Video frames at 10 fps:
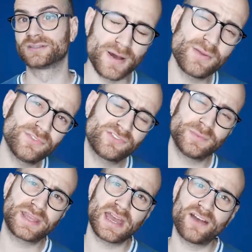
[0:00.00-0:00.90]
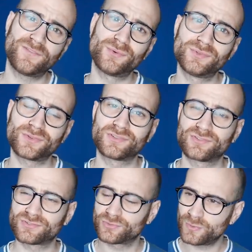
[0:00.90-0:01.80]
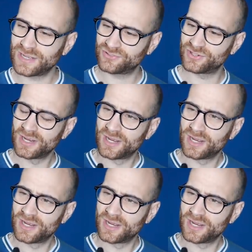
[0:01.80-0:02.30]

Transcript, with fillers: But he wants to be careful not to squish